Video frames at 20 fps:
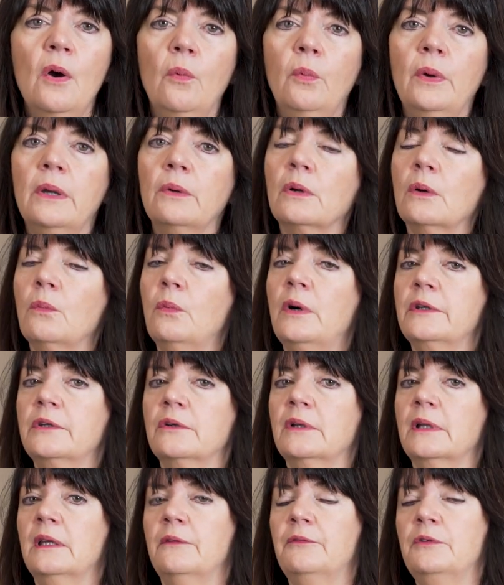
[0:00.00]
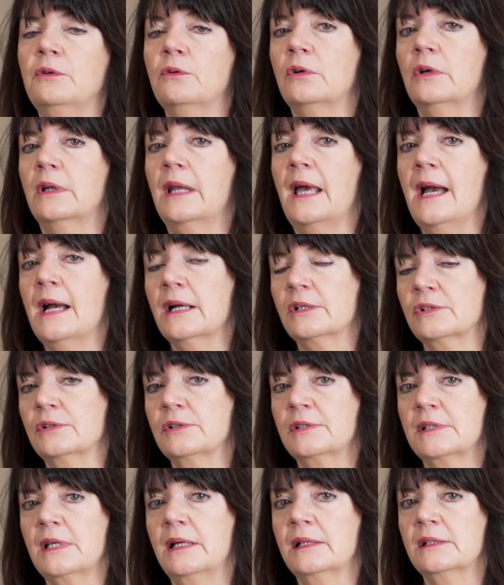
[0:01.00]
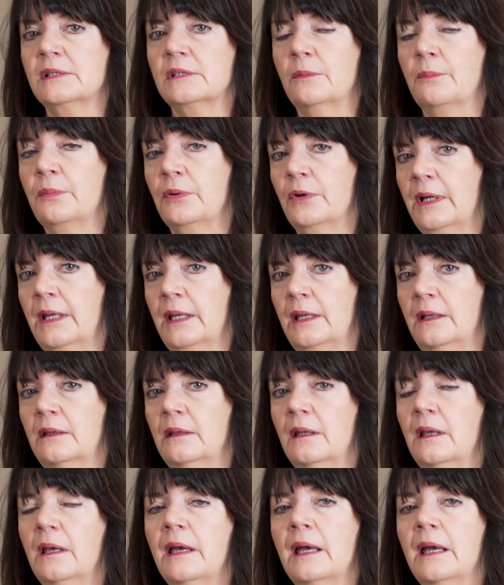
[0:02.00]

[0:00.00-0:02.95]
we were wondering if you could exercise the brain